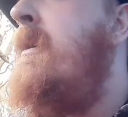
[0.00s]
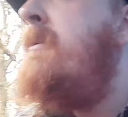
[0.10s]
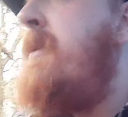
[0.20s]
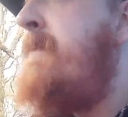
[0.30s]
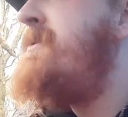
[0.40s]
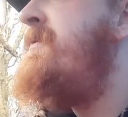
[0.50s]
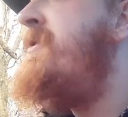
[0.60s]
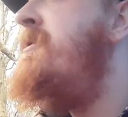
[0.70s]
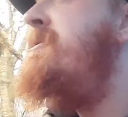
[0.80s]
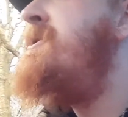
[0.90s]
I'm gonna have some
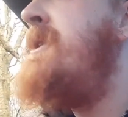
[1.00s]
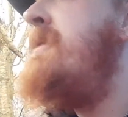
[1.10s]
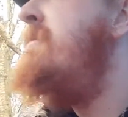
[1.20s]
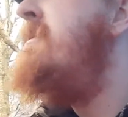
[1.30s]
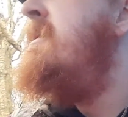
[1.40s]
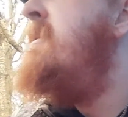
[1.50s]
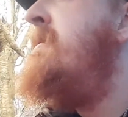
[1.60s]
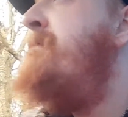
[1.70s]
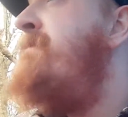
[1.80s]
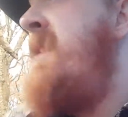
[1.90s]
food soon.
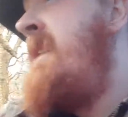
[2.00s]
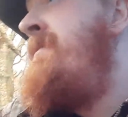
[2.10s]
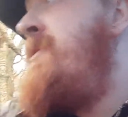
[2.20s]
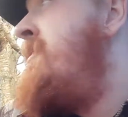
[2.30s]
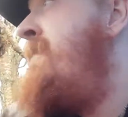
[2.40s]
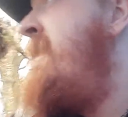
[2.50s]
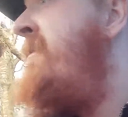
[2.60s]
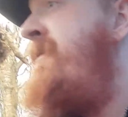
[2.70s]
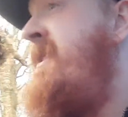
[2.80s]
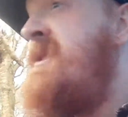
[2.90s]
I've done a bit
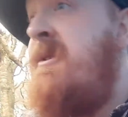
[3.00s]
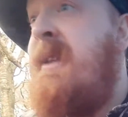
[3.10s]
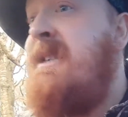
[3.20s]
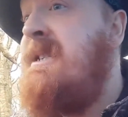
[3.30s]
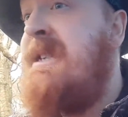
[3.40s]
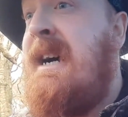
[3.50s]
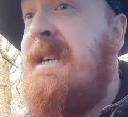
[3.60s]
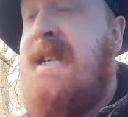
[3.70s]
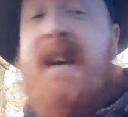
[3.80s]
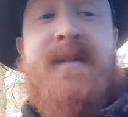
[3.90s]
of physical
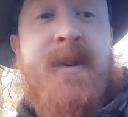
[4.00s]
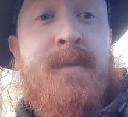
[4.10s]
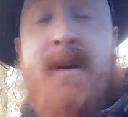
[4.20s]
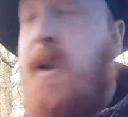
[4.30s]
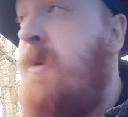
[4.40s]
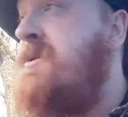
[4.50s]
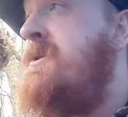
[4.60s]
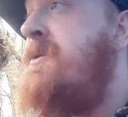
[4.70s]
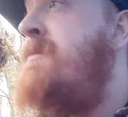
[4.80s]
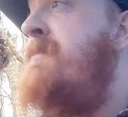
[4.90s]
exercise, heaving all my logs
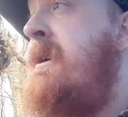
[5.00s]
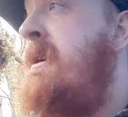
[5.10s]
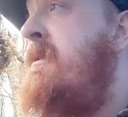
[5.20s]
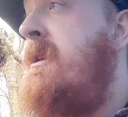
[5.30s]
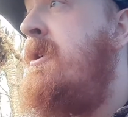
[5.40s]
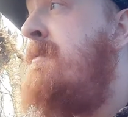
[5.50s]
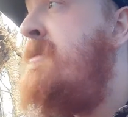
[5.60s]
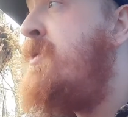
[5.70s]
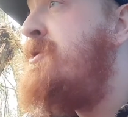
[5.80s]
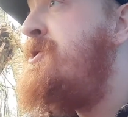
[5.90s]
and doing me, my
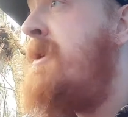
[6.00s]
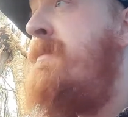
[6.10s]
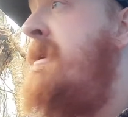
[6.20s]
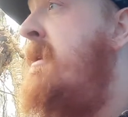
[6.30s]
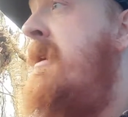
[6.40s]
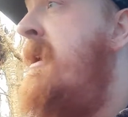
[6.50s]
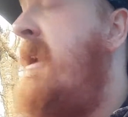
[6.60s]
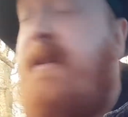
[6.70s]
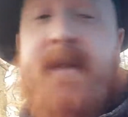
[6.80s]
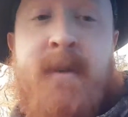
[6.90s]
wood chopping,
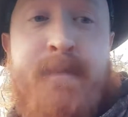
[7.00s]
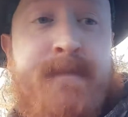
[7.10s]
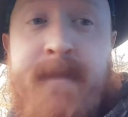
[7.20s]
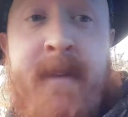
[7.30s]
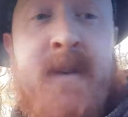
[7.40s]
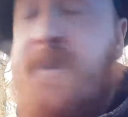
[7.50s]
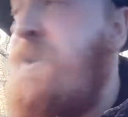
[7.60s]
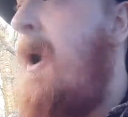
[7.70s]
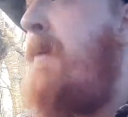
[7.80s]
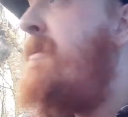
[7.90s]
and I feel
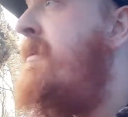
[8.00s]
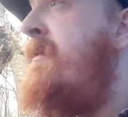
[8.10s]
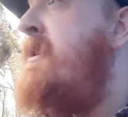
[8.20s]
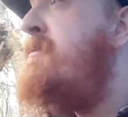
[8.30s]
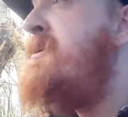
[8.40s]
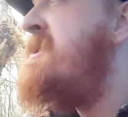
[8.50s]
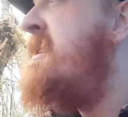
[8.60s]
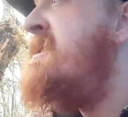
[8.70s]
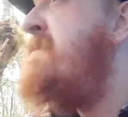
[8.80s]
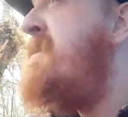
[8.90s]
top, I feel buzzing,
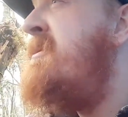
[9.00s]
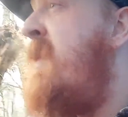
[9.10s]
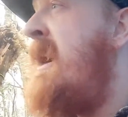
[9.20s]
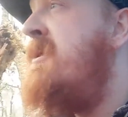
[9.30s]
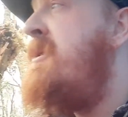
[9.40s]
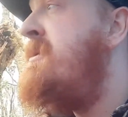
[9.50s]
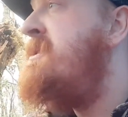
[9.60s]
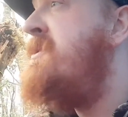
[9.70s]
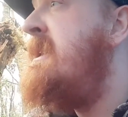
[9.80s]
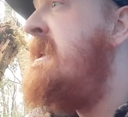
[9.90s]
because I've been quite low
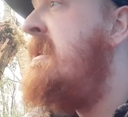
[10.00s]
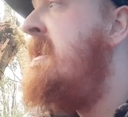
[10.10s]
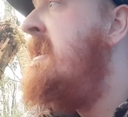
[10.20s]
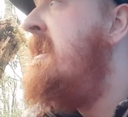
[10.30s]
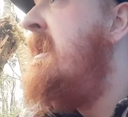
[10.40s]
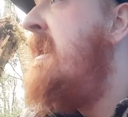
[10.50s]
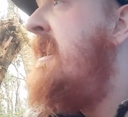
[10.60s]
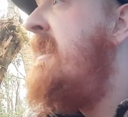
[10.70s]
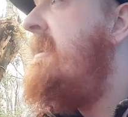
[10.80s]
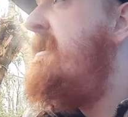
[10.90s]
this week,
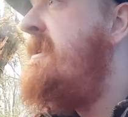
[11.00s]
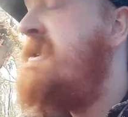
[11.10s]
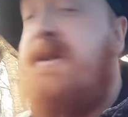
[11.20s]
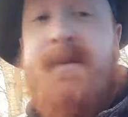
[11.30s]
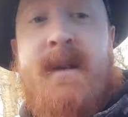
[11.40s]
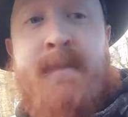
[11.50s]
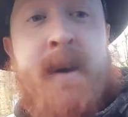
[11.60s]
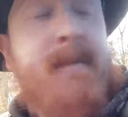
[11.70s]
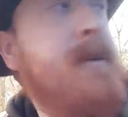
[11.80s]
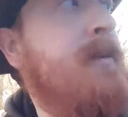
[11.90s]
and this has really
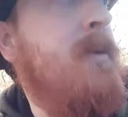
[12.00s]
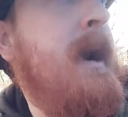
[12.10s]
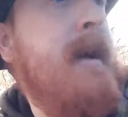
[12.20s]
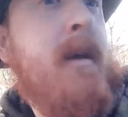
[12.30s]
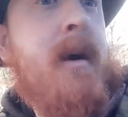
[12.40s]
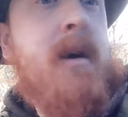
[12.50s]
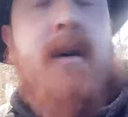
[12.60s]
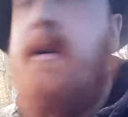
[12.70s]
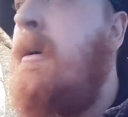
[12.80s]
picked me up quite a lot.